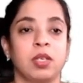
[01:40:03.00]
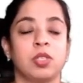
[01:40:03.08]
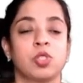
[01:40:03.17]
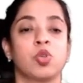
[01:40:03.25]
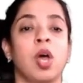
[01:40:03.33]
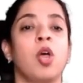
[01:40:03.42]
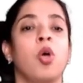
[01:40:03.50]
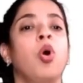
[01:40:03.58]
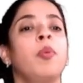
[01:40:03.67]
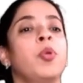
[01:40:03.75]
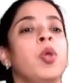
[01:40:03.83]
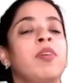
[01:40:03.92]
so i
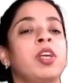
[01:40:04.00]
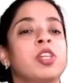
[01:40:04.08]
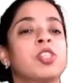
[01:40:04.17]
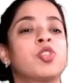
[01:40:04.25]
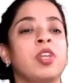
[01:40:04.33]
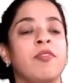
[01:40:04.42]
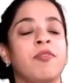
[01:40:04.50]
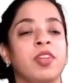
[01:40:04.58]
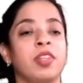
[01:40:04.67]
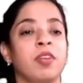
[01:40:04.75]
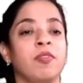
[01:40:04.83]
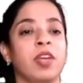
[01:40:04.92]
hope you have understood
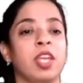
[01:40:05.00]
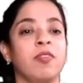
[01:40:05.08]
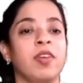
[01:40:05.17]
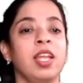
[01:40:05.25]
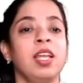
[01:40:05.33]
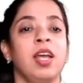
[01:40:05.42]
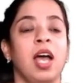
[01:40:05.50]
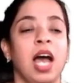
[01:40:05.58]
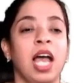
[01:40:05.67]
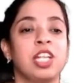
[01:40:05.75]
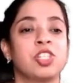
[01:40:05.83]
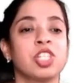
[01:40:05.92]
everything very well
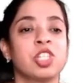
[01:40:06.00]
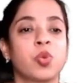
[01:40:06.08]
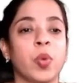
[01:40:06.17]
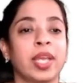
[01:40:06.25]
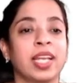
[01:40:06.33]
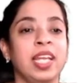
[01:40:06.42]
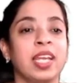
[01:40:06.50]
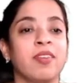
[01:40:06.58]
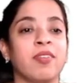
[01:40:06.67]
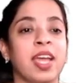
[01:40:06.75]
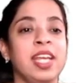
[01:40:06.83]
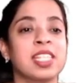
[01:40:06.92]
I'll just quickly
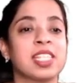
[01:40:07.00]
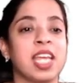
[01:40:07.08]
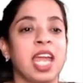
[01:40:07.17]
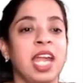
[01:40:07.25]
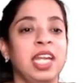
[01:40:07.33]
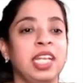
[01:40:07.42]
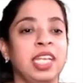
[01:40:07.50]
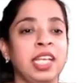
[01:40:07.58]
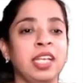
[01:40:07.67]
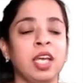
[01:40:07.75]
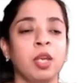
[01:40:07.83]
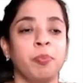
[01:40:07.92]
revise.
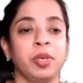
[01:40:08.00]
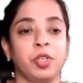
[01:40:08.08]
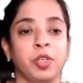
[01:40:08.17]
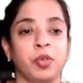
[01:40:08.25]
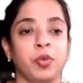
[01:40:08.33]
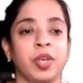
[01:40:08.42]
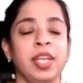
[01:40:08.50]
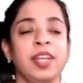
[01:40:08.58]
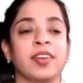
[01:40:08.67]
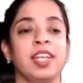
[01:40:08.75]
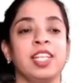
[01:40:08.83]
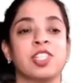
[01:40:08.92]
Anterior pituitary
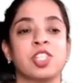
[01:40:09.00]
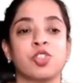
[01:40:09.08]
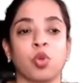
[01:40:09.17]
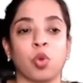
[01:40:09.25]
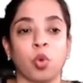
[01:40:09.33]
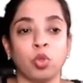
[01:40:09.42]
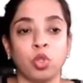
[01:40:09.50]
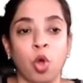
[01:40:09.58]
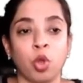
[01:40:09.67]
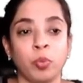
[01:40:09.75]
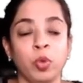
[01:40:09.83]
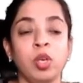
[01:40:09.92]
releases growth
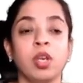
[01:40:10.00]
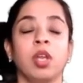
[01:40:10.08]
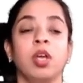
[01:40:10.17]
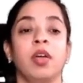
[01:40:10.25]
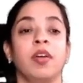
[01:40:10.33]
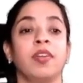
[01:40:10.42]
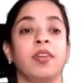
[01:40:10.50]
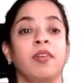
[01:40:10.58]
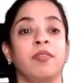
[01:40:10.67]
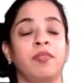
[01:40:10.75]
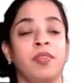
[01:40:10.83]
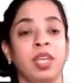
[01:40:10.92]
hormone.
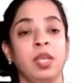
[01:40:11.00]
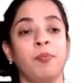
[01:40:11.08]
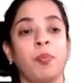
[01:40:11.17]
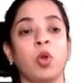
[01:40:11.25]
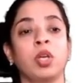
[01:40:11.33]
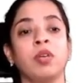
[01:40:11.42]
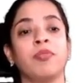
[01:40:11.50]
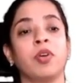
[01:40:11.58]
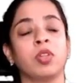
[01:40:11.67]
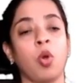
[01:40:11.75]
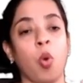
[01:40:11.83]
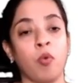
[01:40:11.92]
Very important for
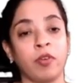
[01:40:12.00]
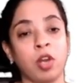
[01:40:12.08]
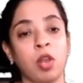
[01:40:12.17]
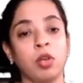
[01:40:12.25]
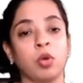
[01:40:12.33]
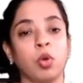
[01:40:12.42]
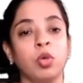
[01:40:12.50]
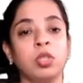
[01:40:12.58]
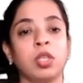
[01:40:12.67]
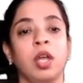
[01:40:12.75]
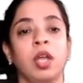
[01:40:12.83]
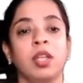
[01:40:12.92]
the overall
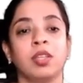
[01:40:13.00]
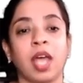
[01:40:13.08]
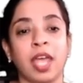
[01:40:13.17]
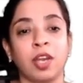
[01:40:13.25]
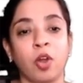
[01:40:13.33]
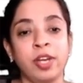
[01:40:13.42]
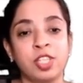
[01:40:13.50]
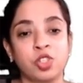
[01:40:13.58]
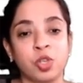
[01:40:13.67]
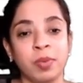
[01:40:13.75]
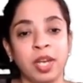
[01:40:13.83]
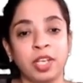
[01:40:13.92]
growth. Thyroid
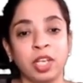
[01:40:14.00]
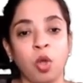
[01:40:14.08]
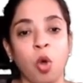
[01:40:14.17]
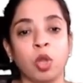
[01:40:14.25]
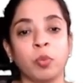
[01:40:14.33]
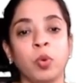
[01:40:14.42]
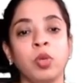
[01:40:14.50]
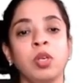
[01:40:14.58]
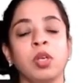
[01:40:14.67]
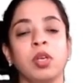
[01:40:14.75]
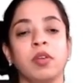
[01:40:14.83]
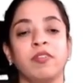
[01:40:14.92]
stimulating hormone
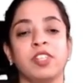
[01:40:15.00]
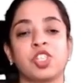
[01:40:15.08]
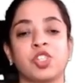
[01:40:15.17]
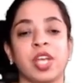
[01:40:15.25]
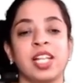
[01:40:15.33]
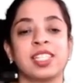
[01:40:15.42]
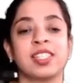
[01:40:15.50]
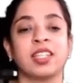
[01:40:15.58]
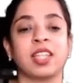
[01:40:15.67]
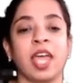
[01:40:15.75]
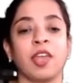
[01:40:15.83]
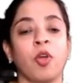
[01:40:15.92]
which tells the
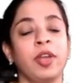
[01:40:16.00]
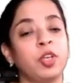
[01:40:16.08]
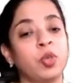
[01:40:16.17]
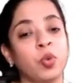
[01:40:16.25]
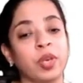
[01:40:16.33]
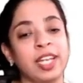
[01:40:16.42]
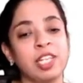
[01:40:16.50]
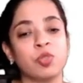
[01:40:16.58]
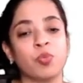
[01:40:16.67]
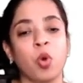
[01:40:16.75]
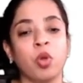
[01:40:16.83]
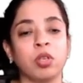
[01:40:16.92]
thyroid to release
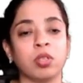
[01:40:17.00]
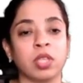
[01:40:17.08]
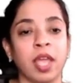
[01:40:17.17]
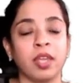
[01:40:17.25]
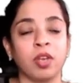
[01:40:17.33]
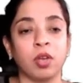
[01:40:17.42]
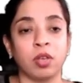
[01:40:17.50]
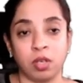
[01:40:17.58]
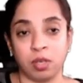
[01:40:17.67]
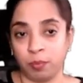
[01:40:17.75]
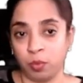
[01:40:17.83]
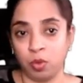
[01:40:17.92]
more, thyro
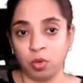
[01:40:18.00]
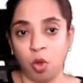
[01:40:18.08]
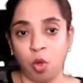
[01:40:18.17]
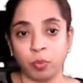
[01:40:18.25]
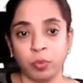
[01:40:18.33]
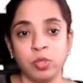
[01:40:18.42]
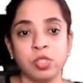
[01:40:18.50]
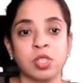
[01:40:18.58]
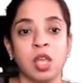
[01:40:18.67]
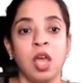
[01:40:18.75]
uh, more hormones.